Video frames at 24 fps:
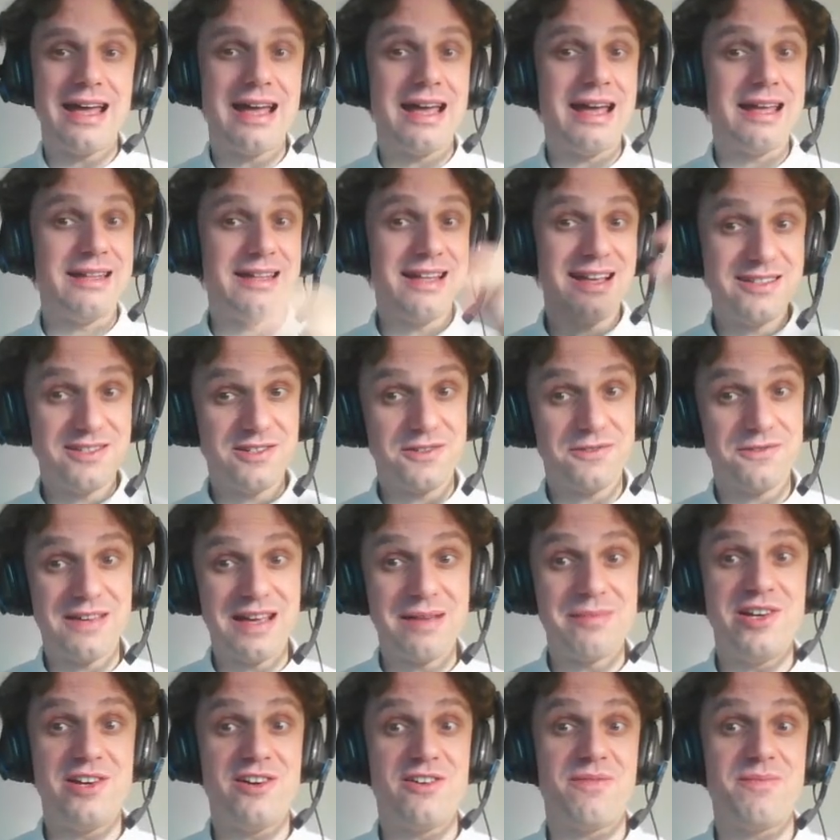Another
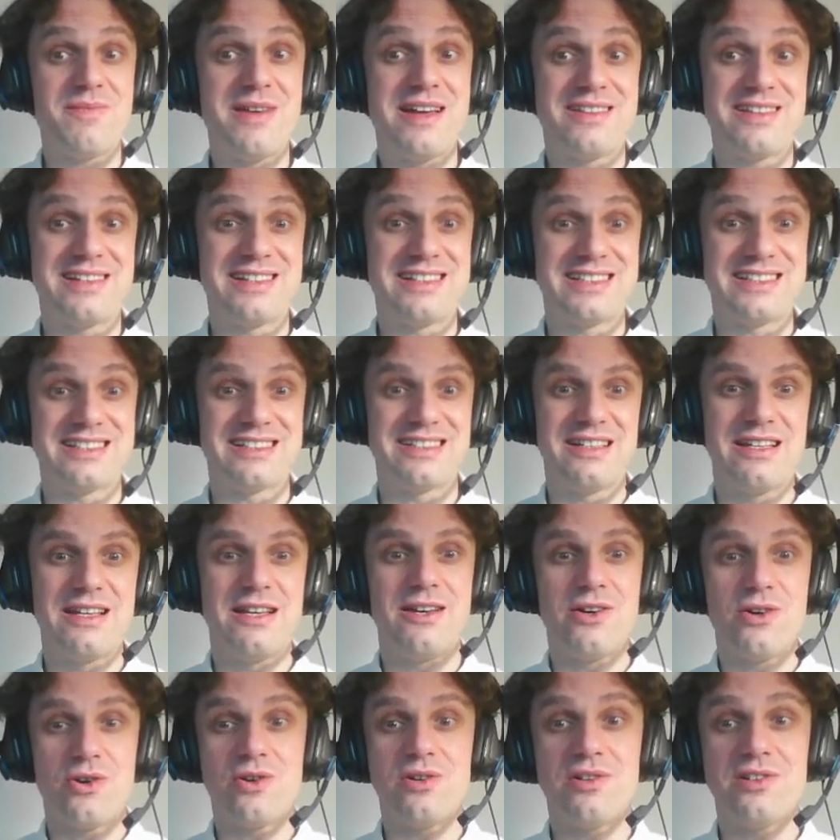family of methods
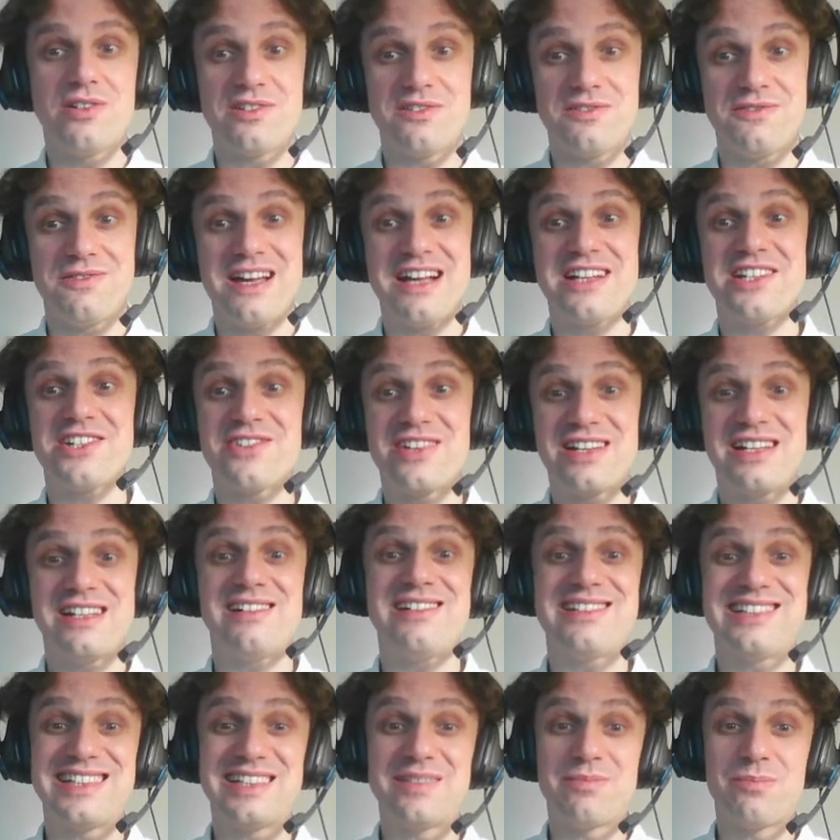called factor
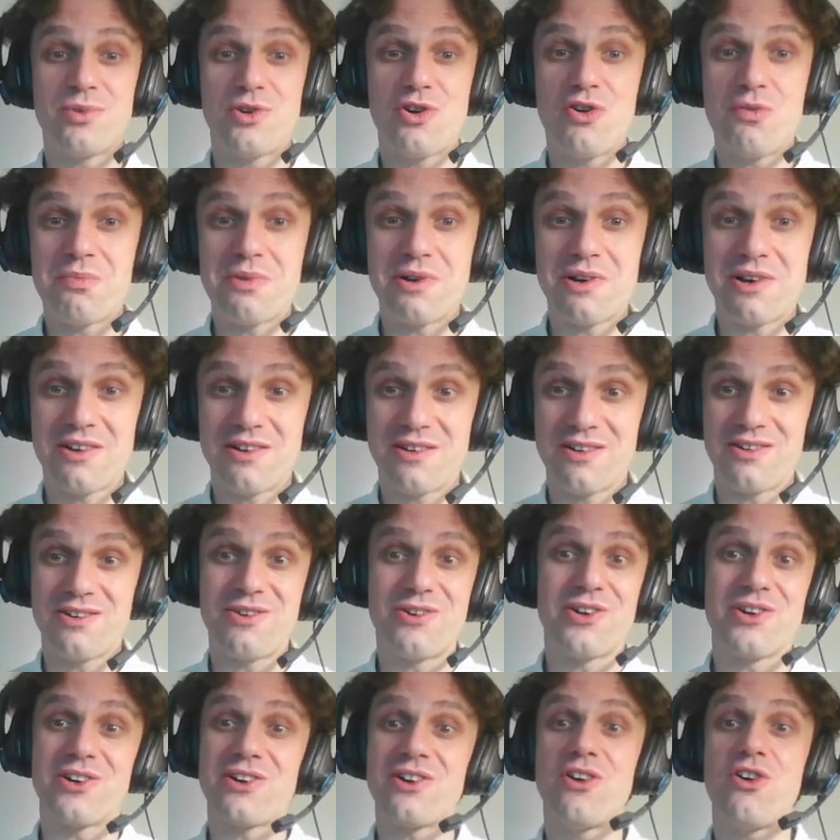analysis proper
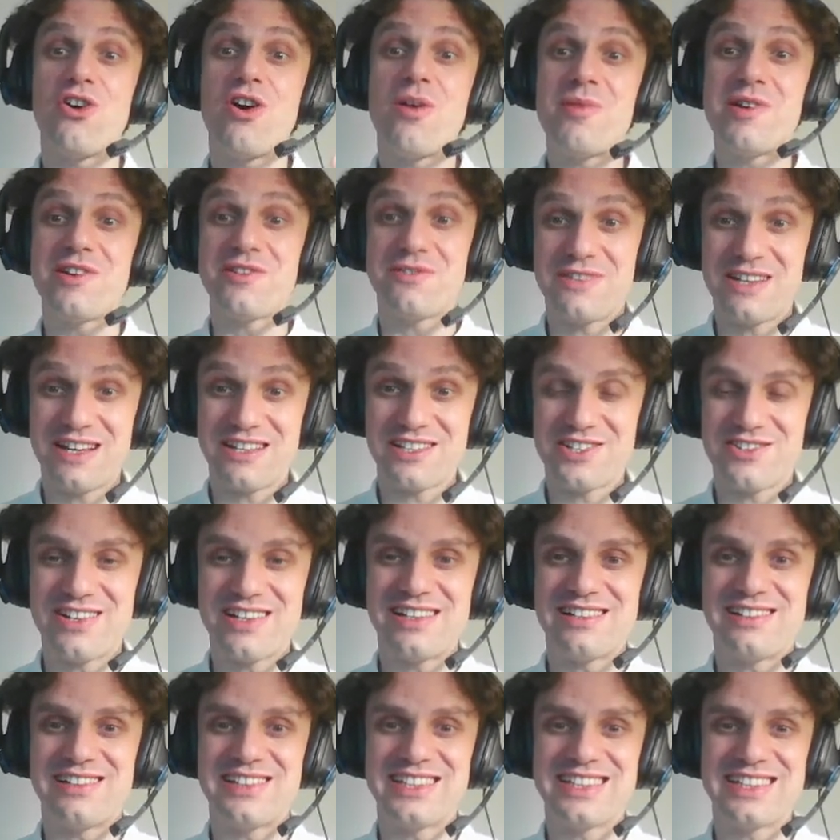or common factor
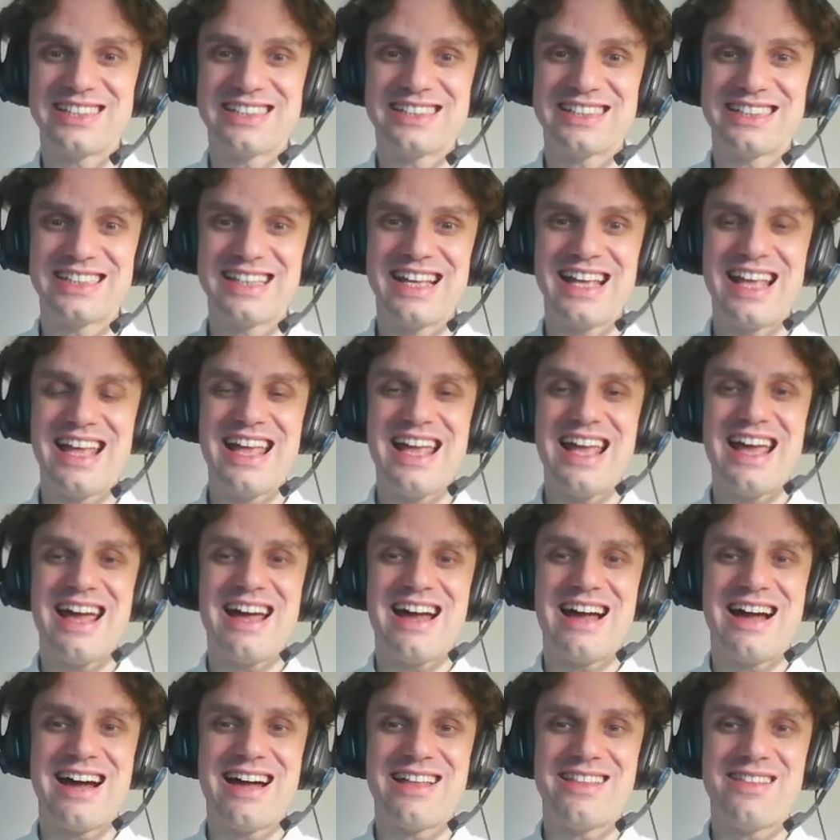analysis
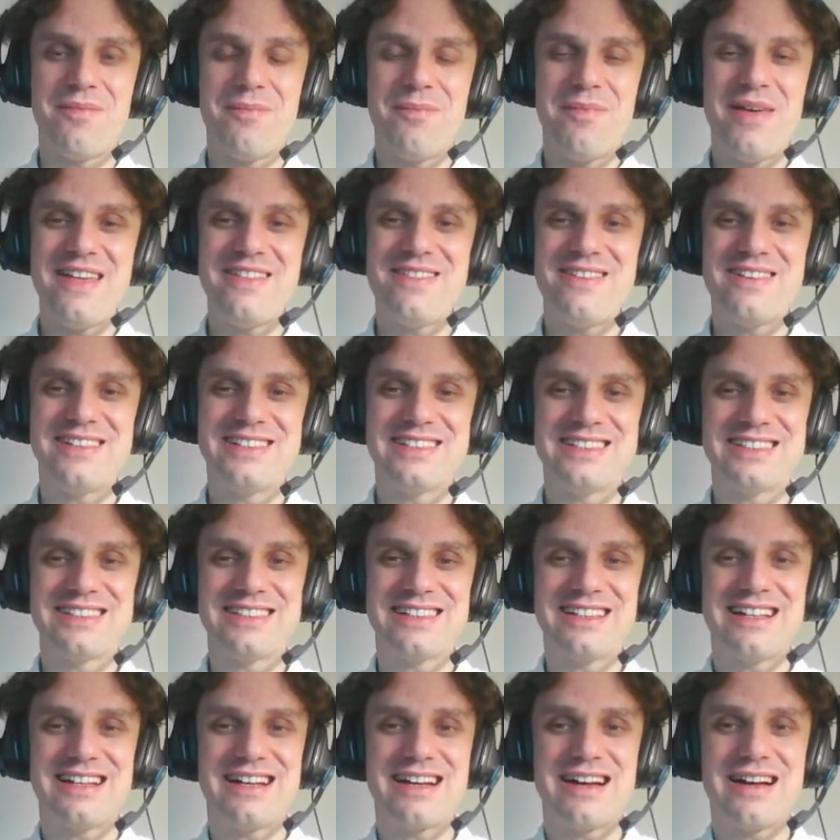are the methods
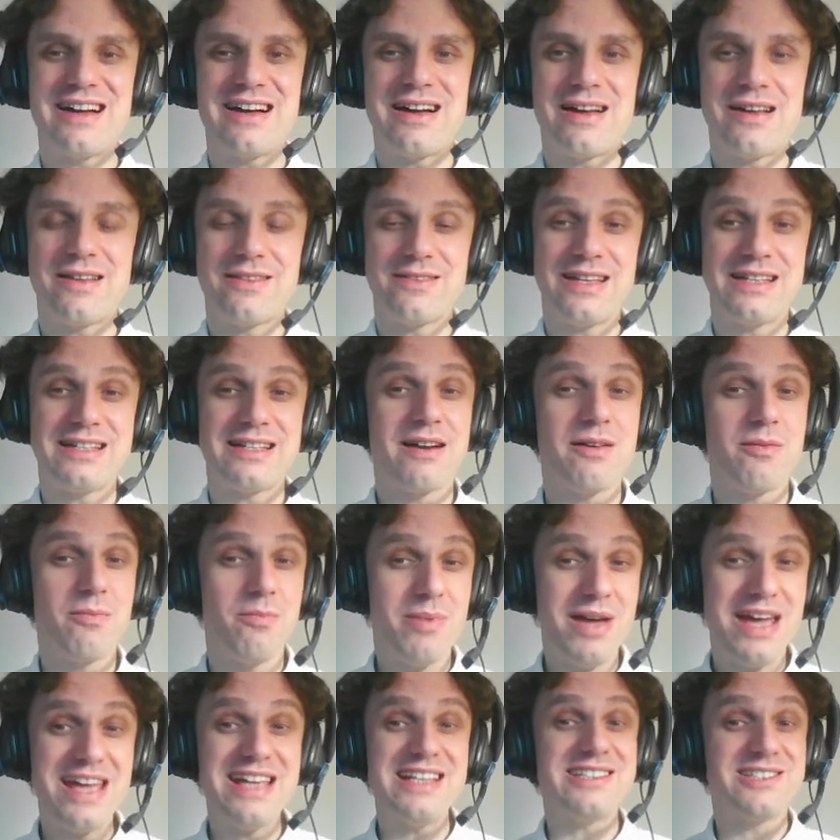that are
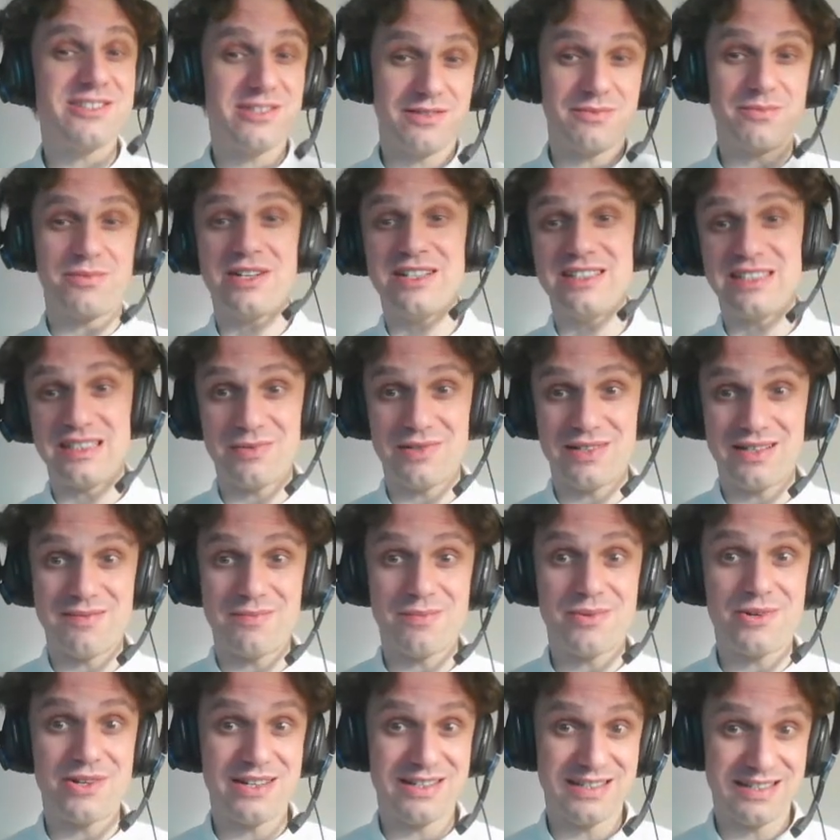based on principal
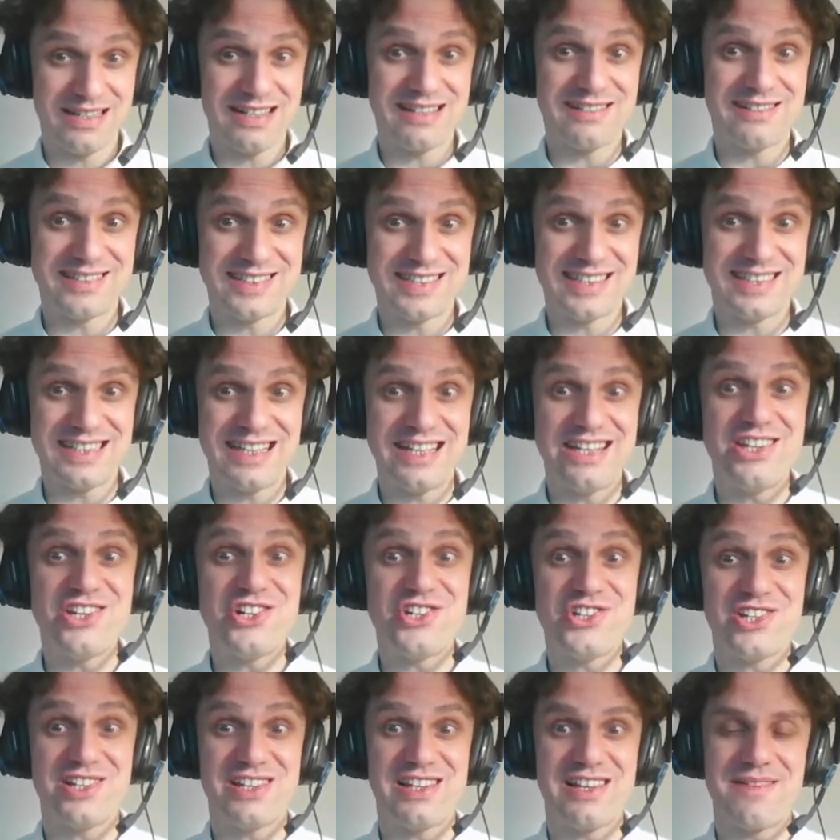component analysis
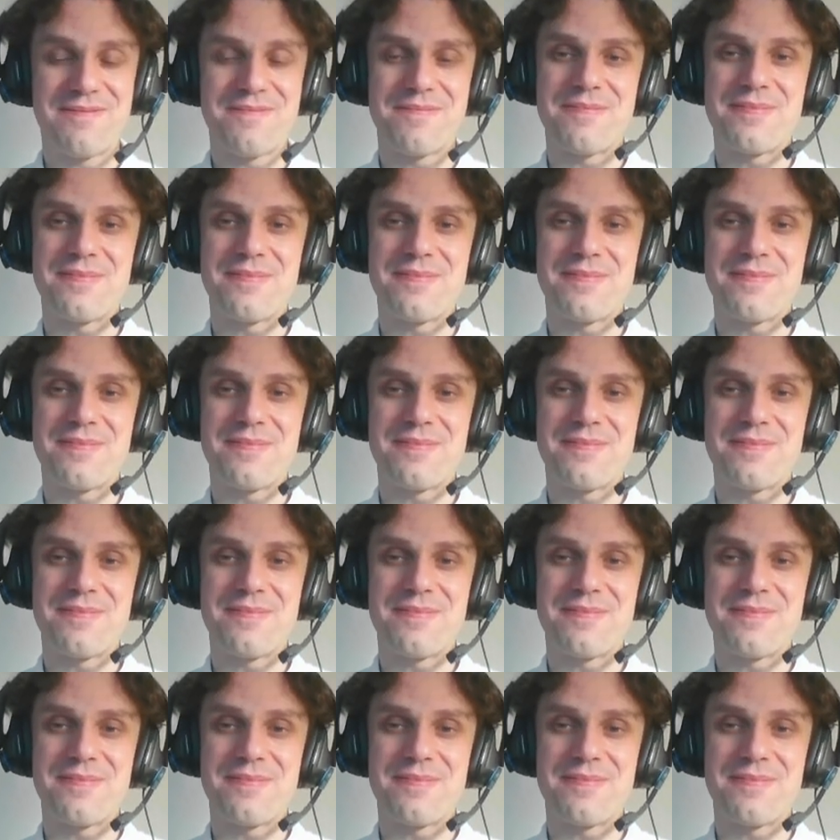initially.